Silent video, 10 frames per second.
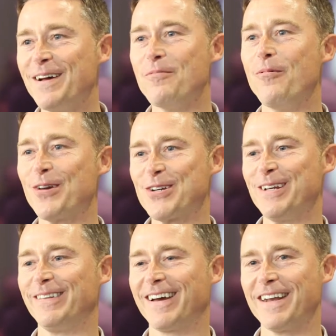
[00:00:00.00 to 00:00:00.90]

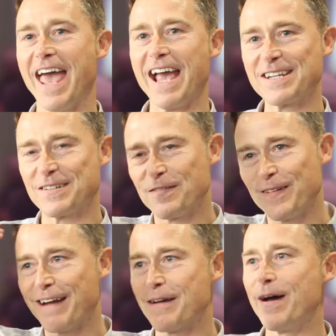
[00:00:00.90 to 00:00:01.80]
washing the kind of eggs and
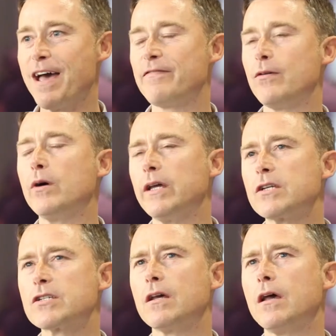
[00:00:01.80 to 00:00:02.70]
flour out my hair for
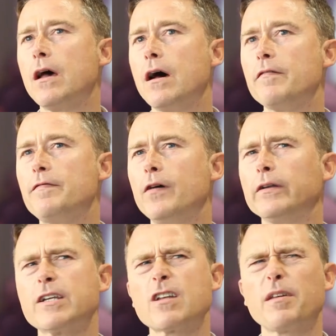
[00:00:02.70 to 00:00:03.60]
weeks.
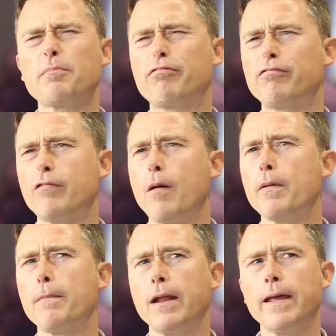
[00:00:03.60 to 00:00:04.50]
Fondest, I think
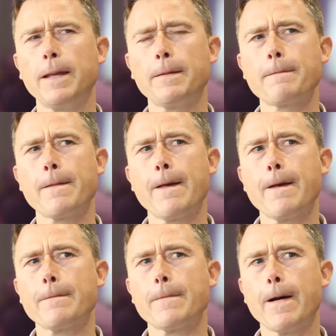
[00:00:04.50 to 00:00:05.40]
probably
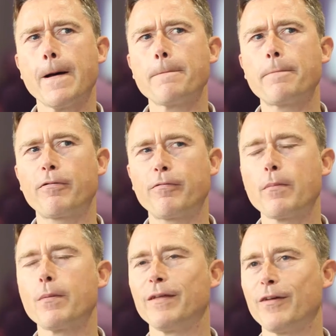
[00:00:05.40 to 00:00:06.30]

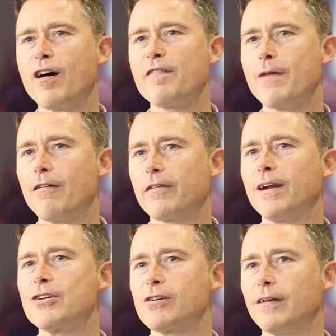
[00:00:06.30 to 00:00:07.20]
the half marathon
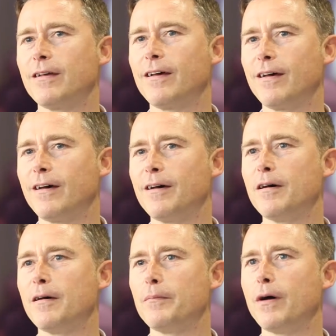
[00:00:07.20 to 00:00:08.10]
actually.
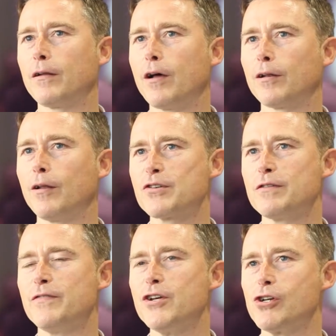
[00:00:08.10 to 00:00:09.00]
I'd lost the
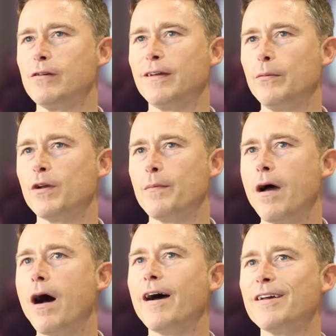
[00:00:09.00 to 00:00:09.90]
vision in one of
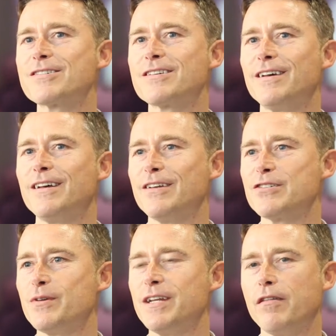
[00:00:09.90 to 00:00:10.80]
my eyes, and
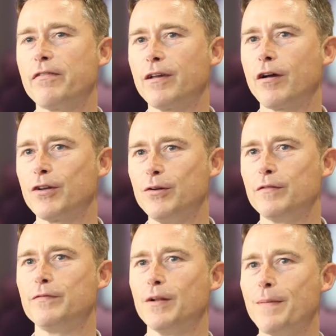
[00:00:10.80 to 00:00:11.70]
so I didn't think I could do the
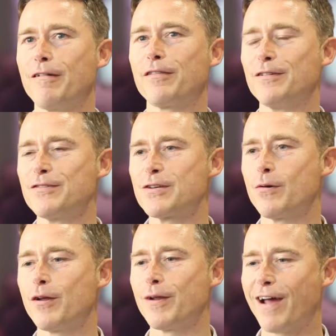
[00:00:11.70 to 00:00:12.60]
full marathon. So
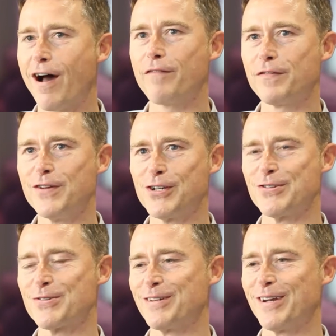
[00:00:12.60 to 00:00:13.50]
I had half the vision,
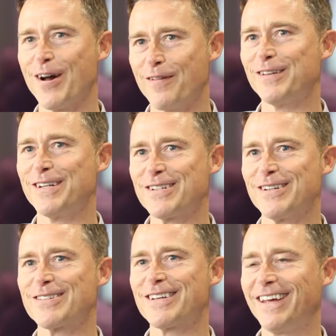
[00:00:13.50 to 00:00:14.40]
so I did half the
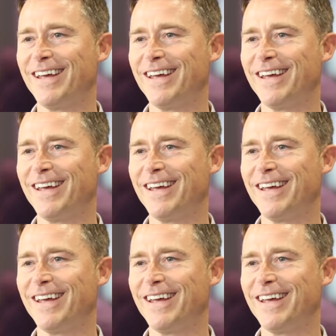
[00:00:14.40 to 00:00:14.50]
distance.